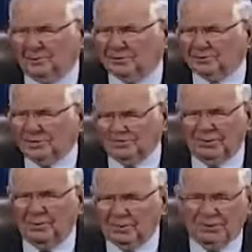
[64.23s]
and watch what's
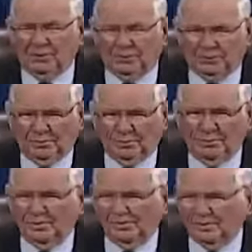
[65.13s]
going on
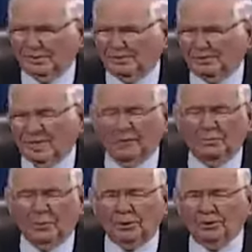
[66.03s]
because I
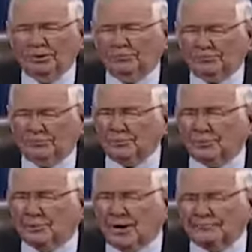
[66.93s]
warn you through
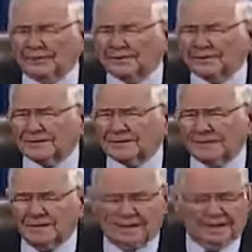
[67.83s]
the prophets
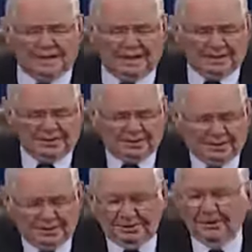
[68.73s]
and
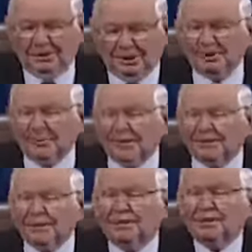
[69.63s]
uh, you need to pay
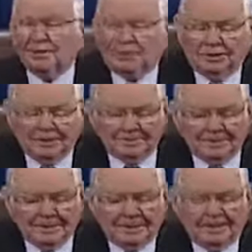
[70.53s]
attention.
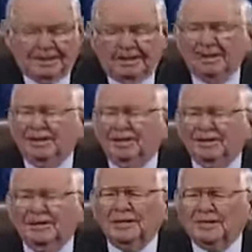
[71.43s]
And he,
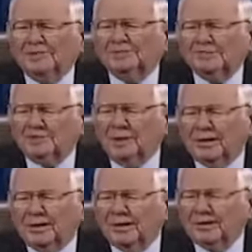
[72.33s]
then he gives us
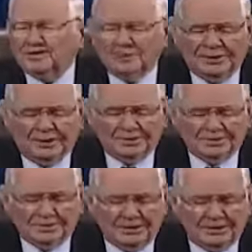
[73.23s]
quite a history
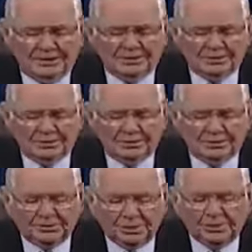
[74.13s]
lesson, and he's still
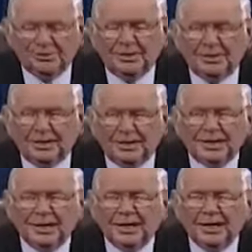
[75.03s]
continuing
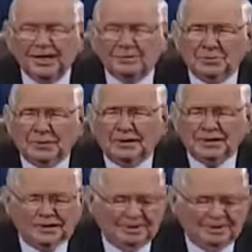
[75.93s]
that as we
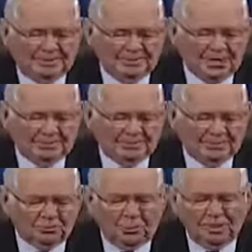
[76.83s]
pick it up in
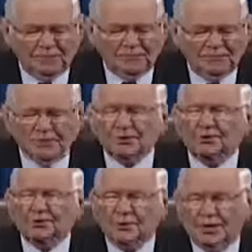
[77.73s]
chapter 12,
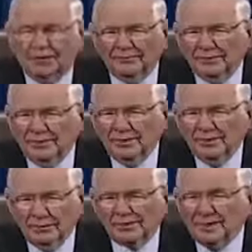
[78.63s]
verse 12,
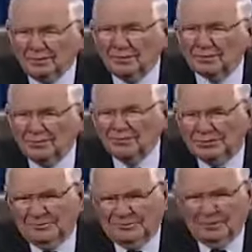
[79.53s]
with that word of
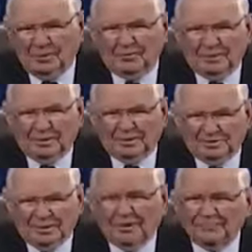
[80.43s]
wisdom from our
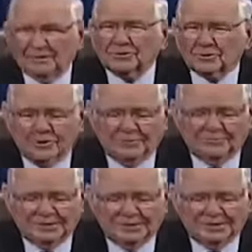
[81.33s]
father. And verse
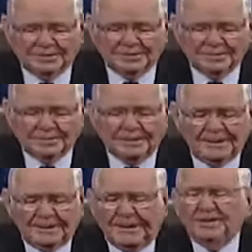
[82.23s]
12 reads
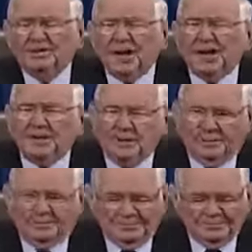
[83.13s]
And
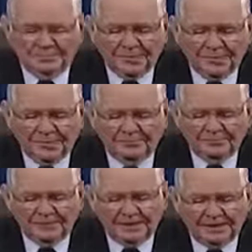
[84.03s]
Jacob
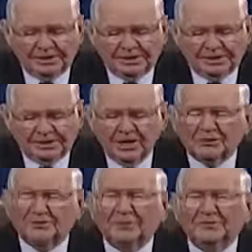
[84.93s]
fled into the
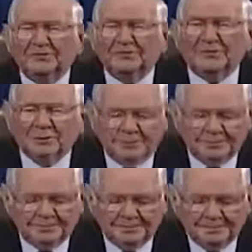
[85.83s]
country of
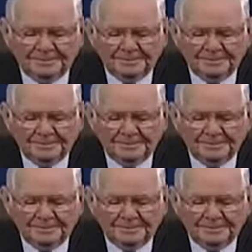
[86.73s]
Syria,